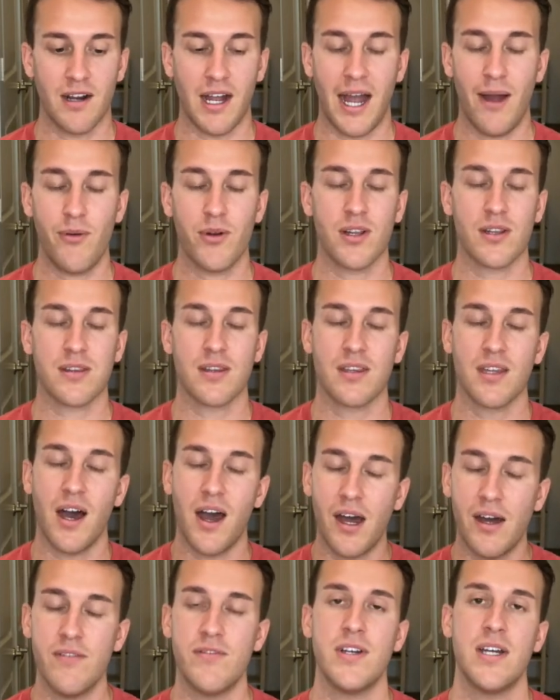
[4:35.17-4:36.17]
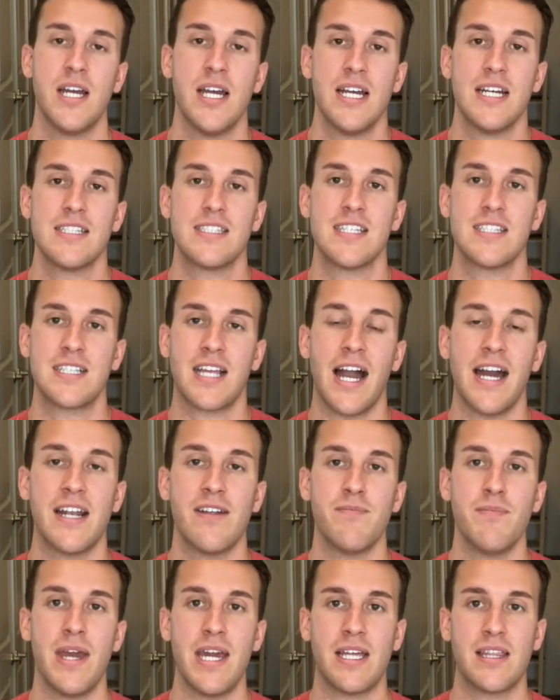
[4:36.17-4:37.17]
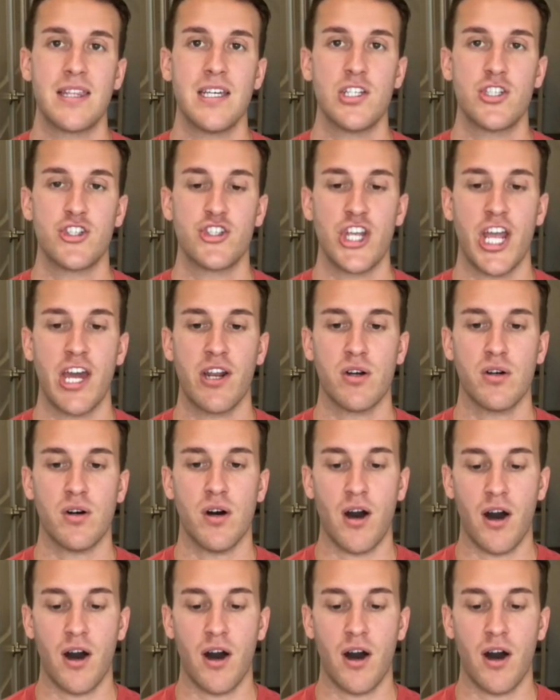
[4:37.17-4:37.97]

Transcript: I would love to kind of make this channel